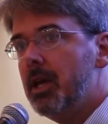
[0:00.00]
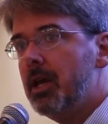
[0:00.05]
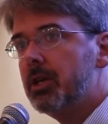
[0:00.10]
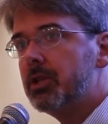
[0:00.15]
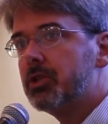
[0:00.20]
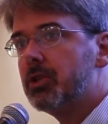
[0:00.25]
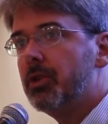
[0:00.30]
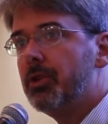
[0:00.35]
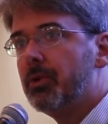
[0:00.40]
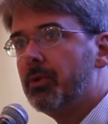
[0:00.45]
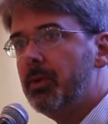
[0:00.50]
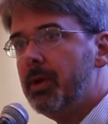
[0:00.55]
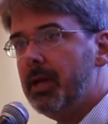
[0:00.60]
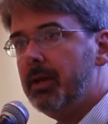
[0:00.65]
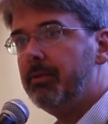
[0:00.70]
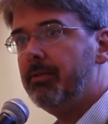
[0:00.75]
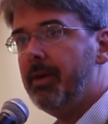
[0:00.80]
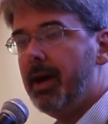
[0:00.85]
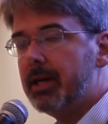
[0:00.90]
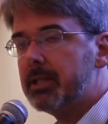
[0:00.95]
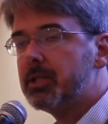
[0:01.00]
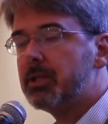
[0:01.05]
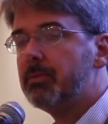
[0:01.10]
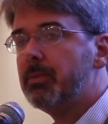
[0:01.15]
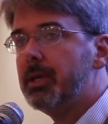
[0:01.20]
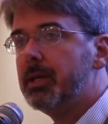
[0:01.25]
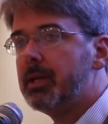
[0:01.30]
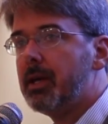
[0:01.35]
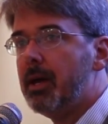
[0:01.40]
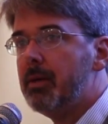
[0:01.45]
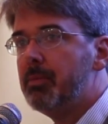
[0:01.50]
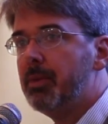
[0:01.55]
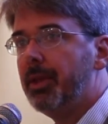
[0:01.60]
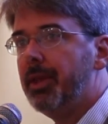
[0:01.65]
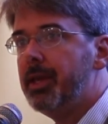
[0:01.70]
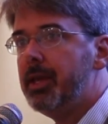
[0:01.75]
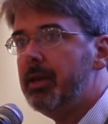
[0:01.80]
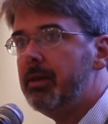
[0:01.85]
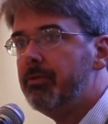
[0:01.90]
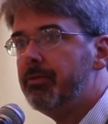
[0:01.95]
So the reinvestment, I
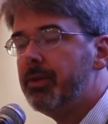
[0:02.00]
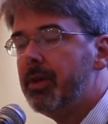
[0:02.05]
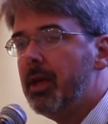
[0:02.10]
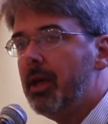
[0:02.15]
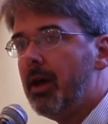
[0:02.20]
believe,